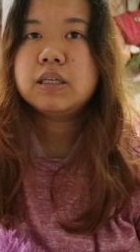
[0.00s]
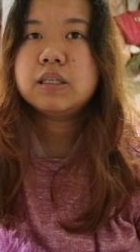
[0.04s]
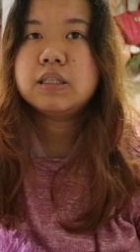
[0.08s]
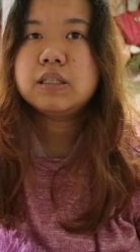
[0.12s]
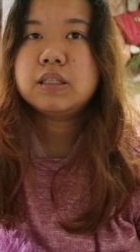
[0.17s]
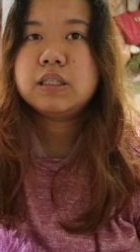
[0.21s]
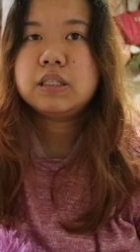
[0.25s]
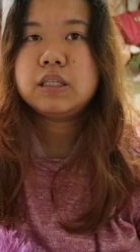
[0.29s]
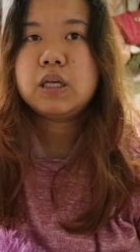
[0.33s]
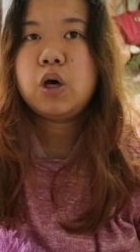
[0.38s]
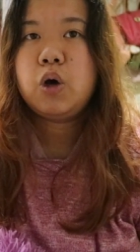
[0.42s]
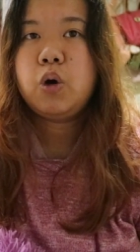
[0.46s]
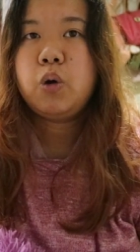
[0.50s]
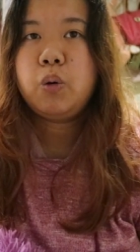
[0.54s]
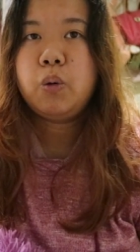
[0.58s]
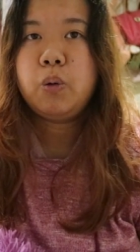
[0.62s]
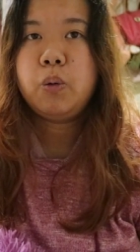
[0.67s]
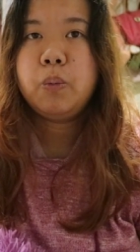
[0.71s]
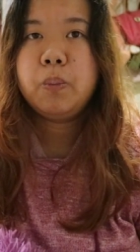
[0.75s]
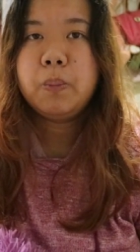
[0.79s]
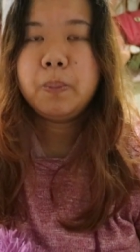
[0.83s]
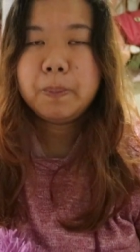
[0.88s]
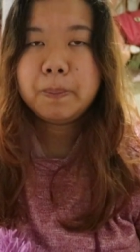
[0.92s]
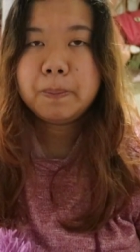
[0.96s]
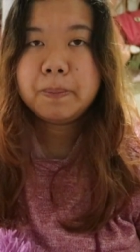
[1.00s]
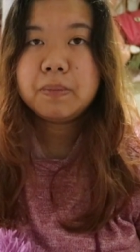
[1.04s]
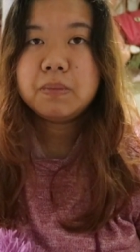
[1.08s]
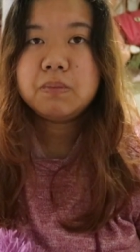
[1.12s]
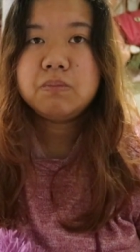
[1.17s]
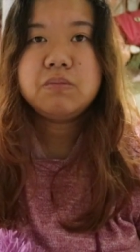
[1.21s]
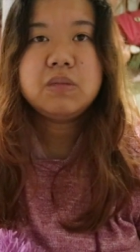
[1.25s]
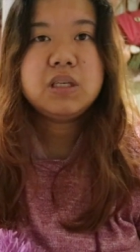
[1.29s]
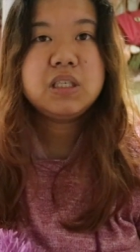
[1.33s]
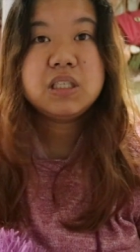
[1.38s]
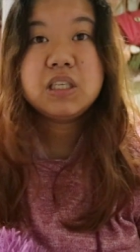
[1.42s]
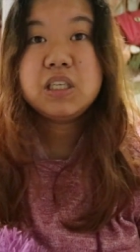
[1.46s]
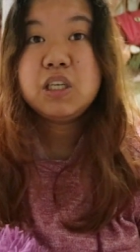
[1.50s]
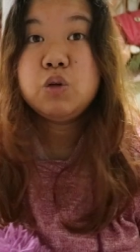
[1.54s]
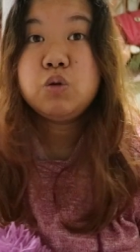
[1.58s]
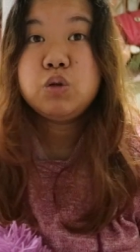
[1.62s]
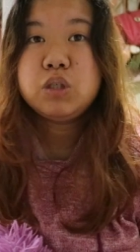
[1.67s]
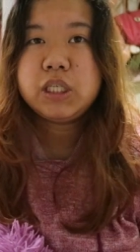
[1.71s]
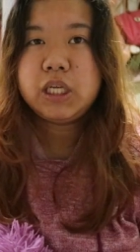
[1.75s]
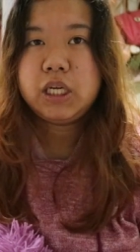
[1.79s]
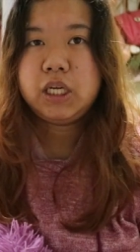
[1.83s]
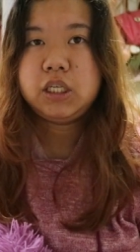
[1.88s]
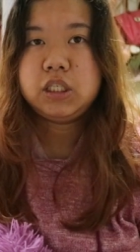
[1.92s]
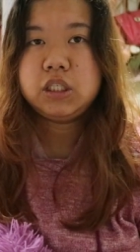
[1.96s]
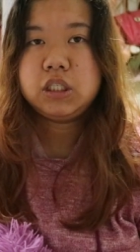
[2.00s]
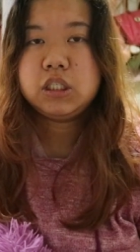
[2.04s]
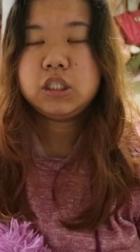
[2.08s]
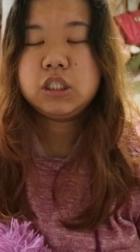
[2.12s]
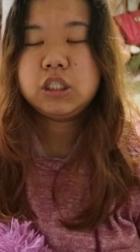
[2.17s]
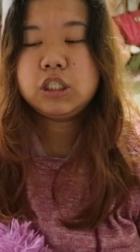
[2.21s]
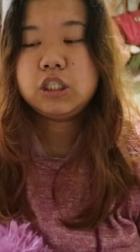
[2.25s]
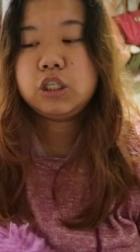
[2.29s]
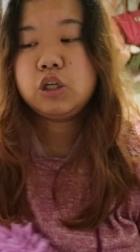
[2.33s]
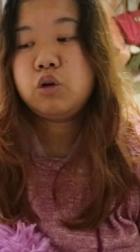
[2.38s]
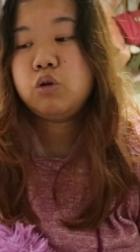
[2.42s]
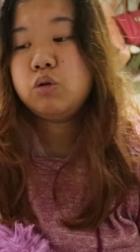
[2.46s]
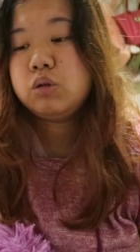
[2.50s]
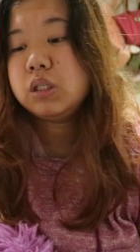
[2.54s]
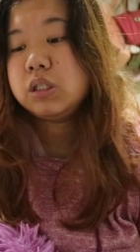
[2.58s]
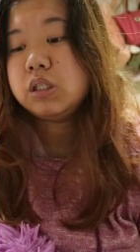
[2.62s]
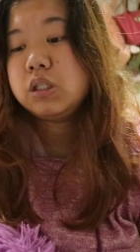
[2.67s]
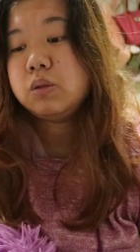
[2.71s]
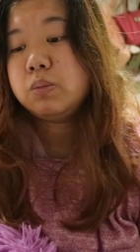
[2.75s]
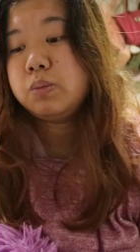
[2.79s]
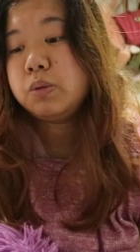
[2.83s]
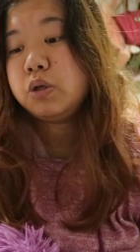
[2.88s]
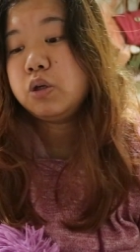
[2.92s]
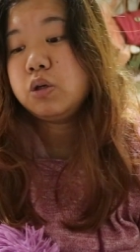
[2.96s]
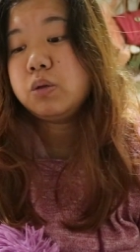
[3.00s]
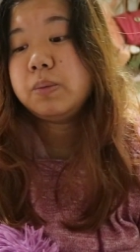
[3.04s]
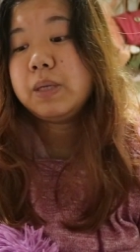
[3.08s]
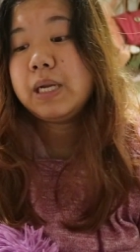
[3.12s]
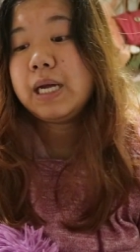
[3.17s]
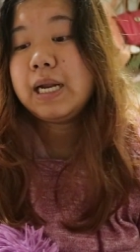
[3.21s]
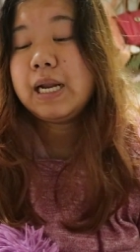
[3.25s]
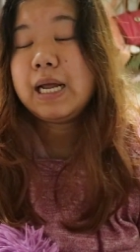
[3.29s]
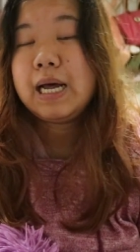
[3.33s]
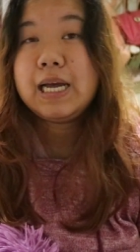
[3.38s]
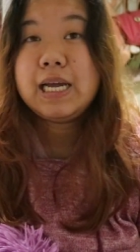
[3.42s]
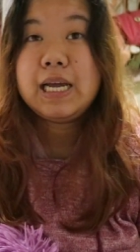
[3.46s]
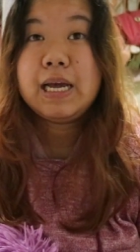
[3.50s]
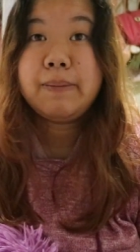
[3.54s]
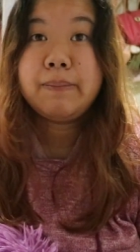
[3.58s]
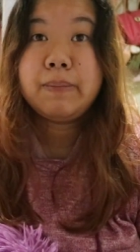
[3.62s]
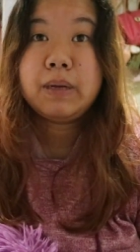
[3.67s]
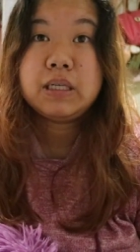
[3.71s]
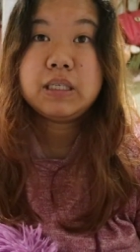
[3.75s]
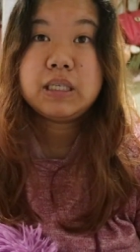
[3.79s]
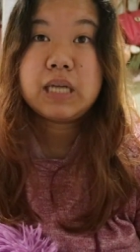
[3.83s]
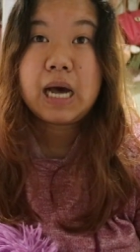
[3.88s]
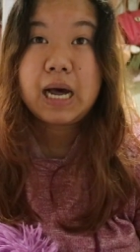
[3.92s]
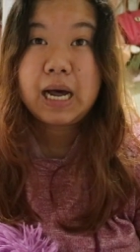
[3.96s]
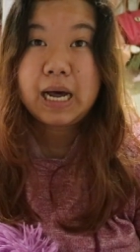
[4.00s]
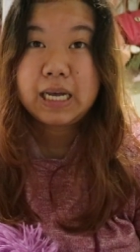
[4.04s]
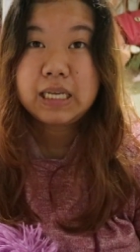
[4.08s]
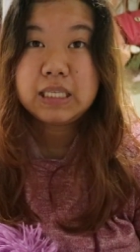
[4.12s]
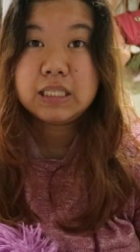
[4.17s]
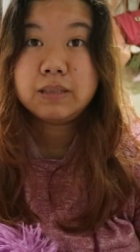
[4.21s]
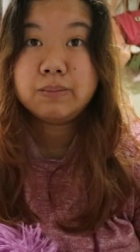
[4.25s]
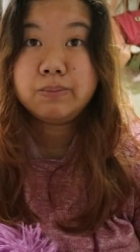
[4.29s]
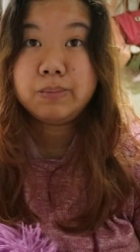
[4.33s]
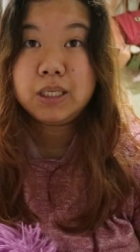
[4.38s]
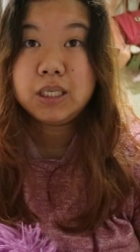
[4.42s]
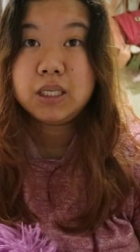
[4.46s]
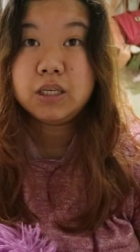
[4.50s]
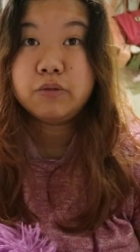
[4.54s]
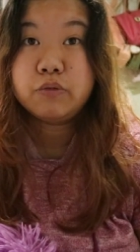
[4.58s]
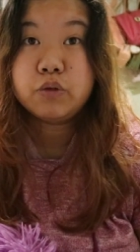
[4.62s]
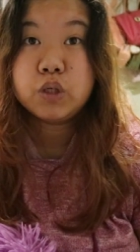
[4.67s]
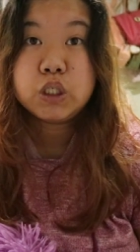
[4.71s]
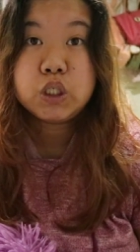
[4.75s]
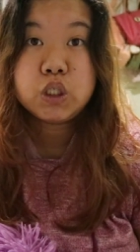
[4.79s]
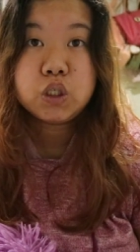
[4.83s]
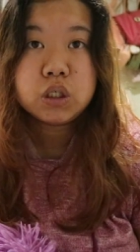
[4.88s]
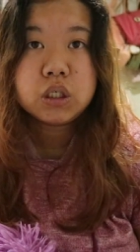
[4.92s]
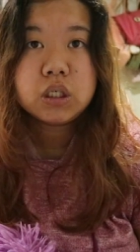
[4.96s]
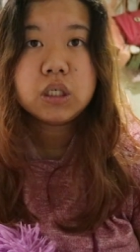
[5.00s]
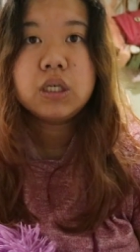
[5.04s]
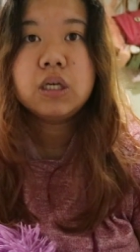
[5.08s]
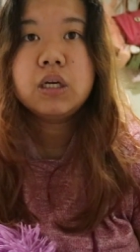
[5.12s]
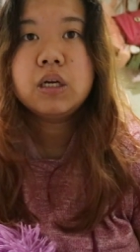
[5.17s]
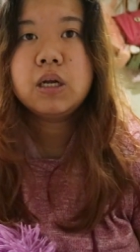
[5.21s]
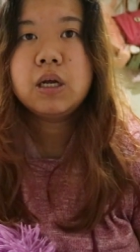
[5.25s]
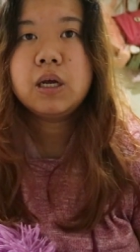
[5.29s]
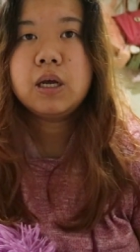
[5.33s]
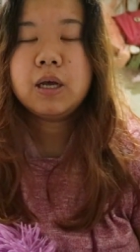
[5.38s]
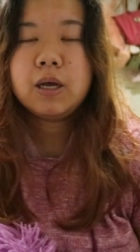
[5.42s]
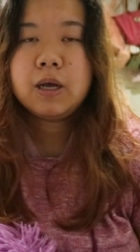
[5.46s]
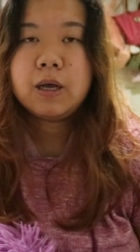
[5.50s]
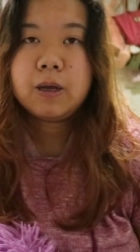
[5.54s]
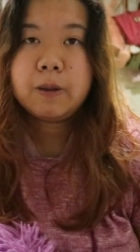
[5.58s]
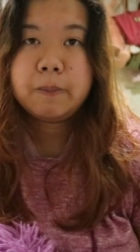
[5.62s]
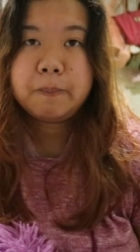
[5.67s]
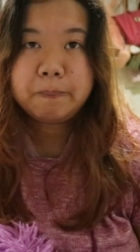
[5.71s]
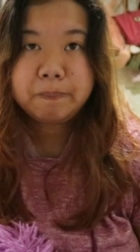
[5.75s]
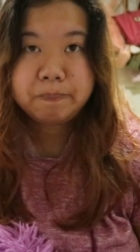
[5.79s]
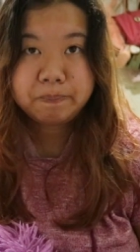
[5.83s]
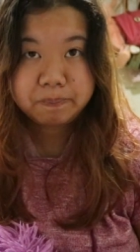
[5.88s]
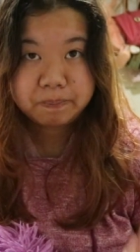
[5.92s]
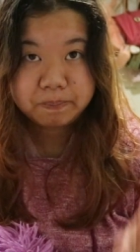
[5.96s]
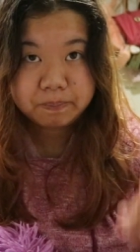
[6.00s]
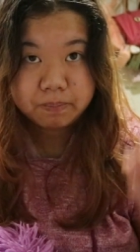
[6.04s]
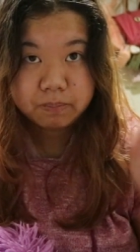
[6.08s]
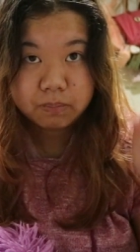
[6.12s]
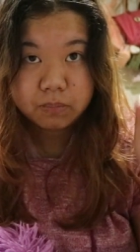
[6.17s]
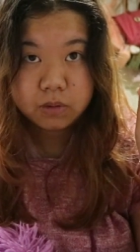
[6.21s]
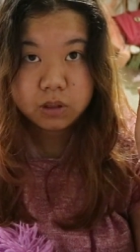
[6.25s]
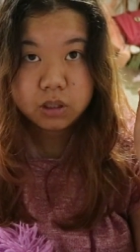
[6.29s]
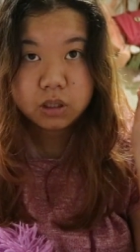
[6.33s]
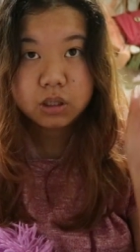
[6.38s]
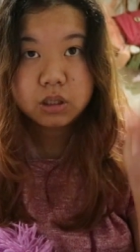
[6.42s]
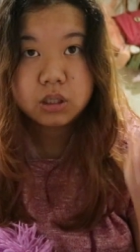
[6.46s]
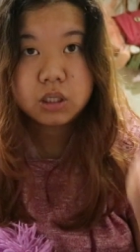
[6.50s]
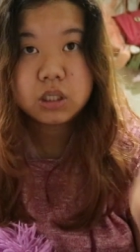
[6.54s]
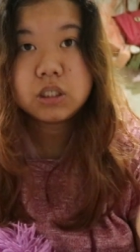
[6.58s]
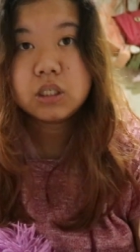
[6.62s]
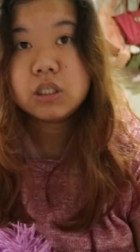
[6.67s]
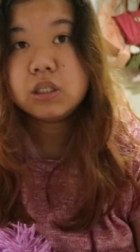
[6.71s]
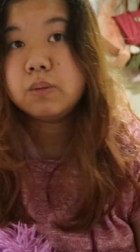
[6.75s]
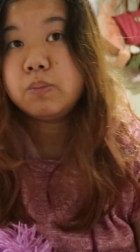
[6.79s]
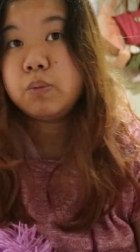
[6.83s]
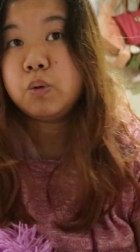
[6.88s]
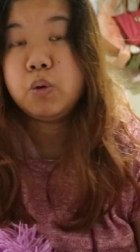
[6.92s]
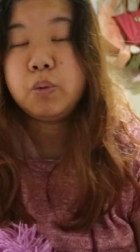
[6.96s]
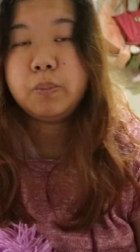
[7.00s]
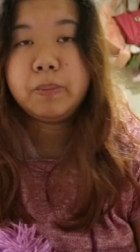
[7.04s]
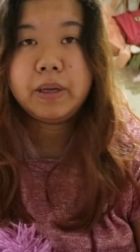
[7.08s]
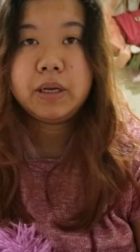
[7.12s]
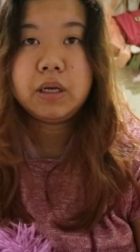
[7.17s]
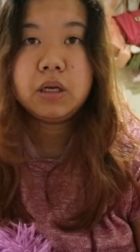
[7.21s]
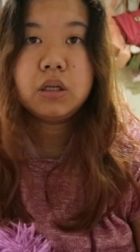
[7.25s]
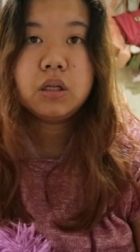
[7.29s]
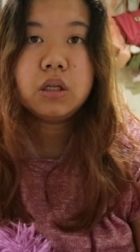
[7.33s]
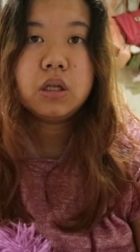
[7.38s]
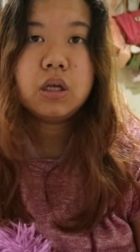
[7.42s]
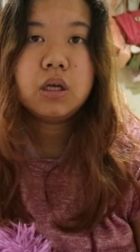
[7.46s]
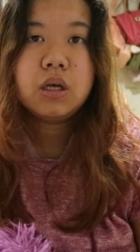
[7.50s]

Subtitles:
So it's a huge change. So just to prove that I am a Thai speaker for sure, this is a improvement.